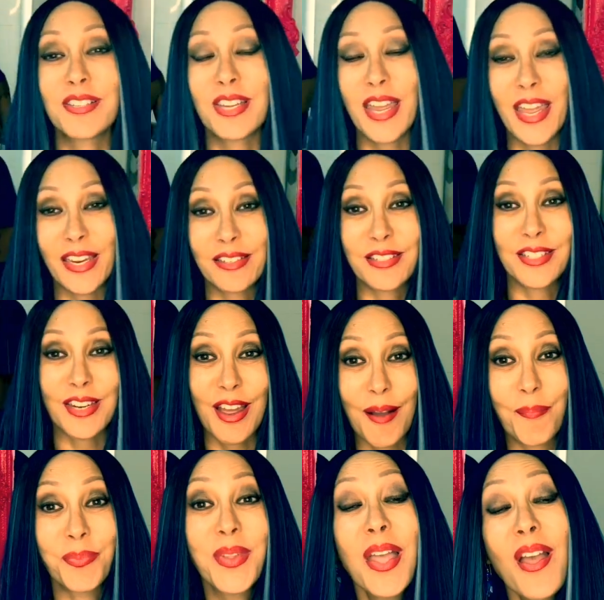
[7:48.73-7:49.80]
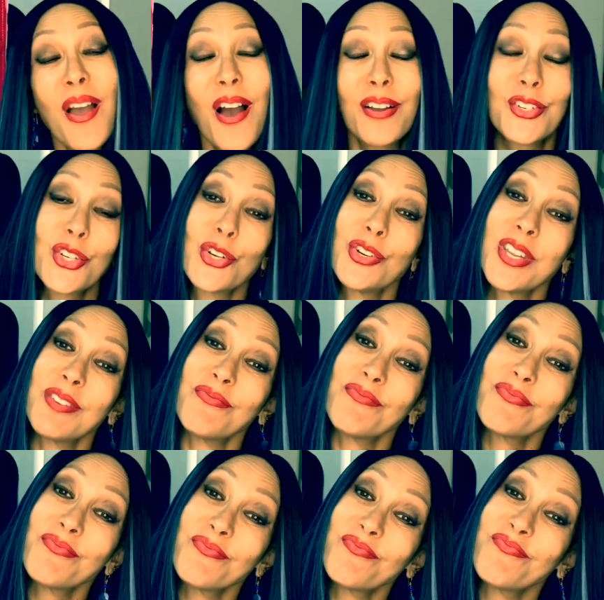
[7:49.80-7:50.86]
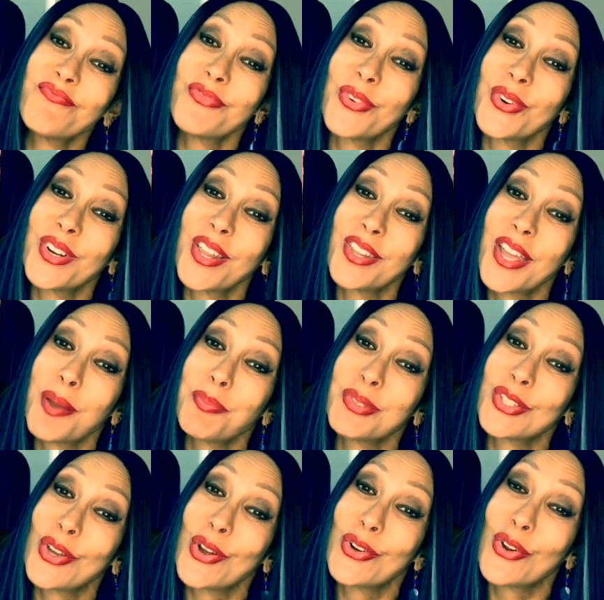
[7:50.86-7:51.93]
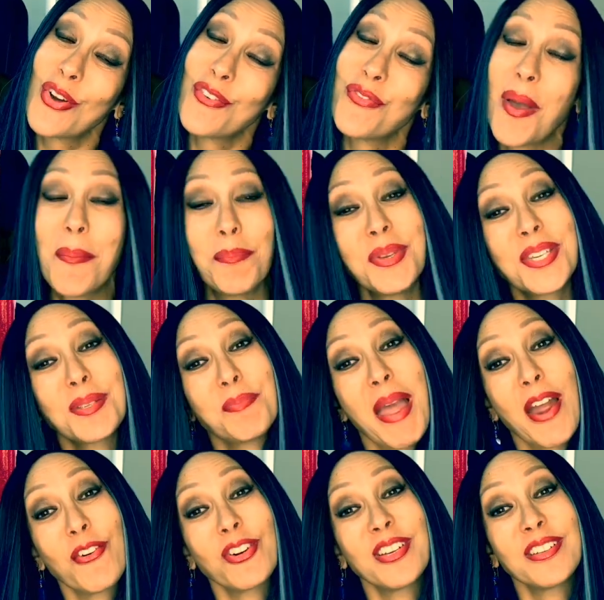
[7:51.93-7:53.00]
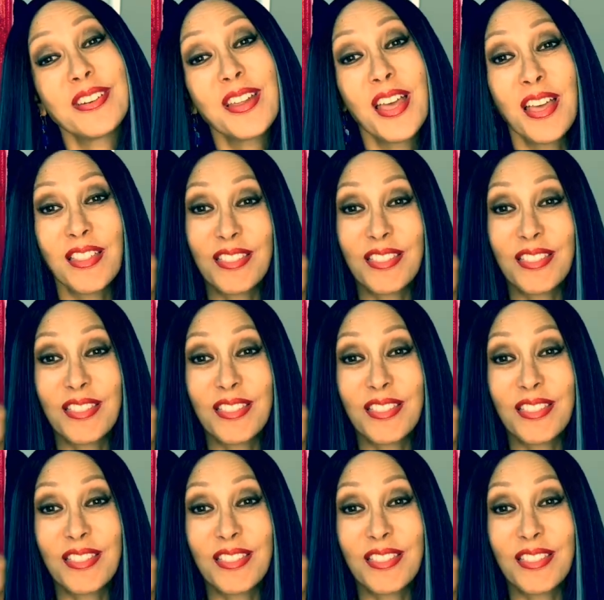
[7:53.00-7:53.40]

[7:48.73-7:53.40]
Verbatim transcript: And um, tune in for another episode of Miss Marilyn,